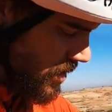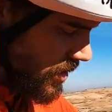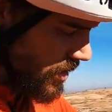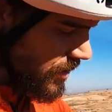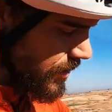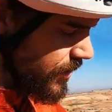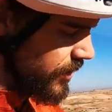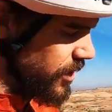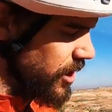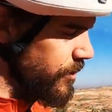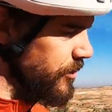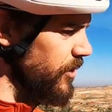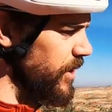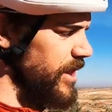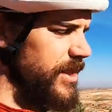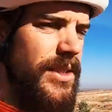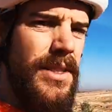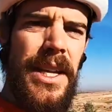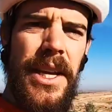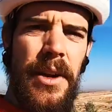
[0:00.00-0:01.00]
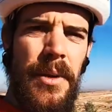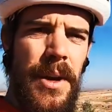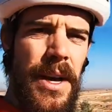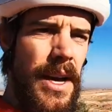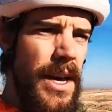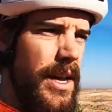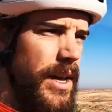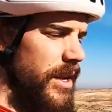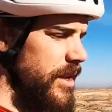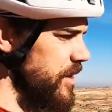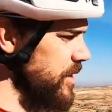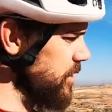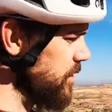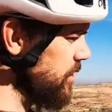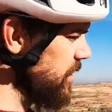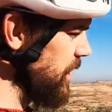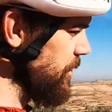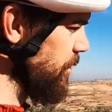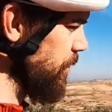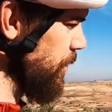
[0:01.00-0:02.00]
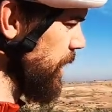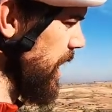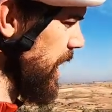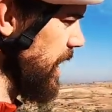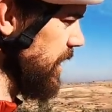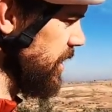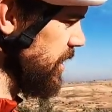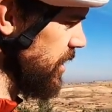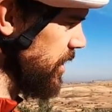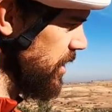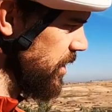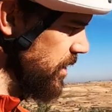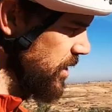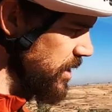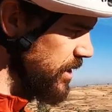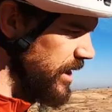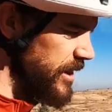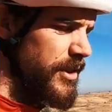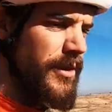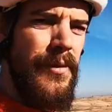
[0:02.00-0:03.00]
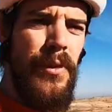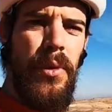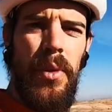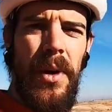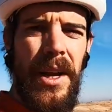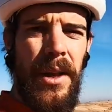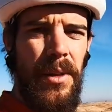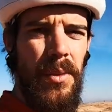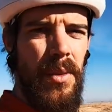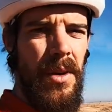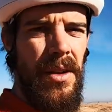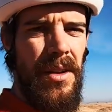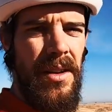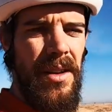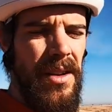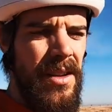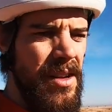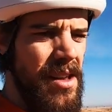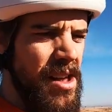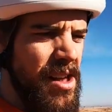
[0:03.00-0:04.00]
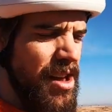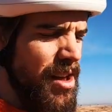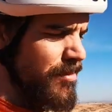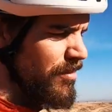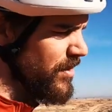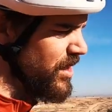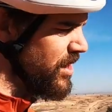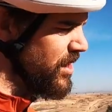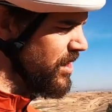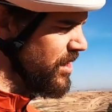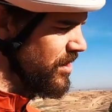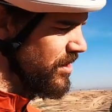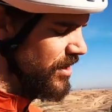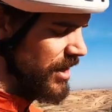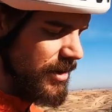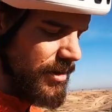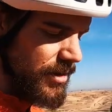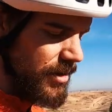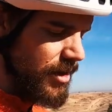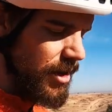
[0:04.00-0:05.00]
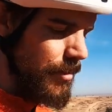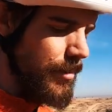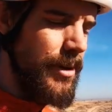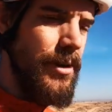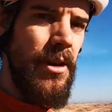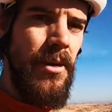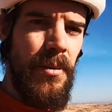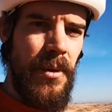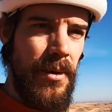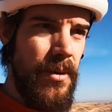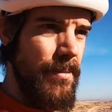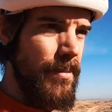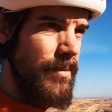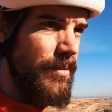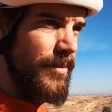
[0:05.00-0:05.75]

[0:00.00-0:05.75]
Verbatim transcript: Thermarest NeoAir sleeping pad. It's a full length one. Um, I just can't be doing with